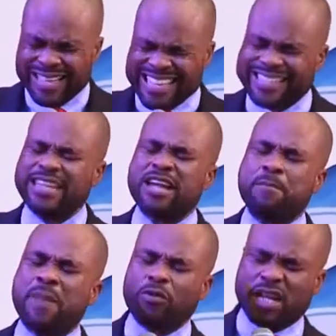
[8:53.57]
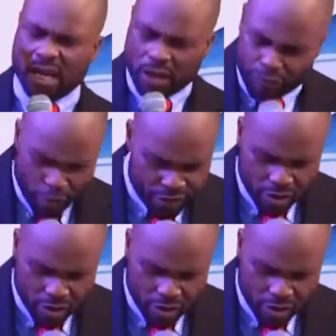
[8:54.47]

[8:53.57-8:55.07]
Is it about the love of